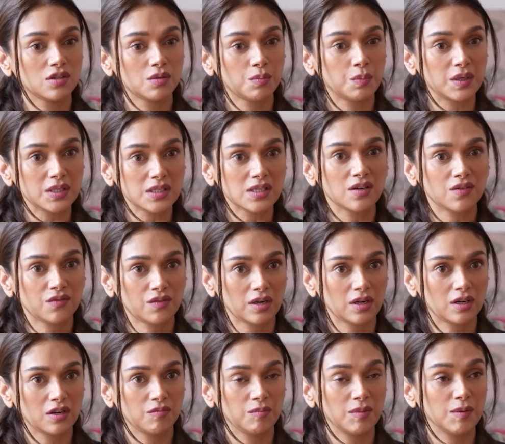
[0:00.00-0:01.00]
So the person in
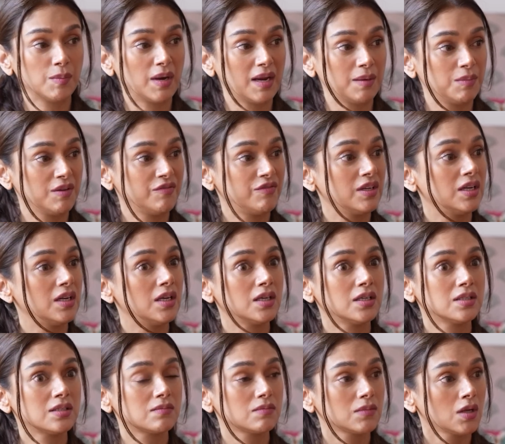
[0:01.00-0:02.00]
front of me might be
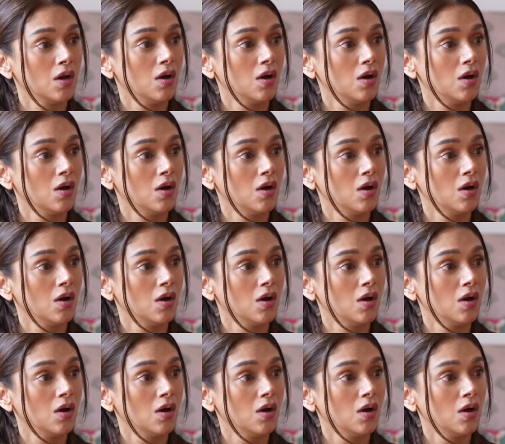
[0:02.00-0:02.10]
feeling,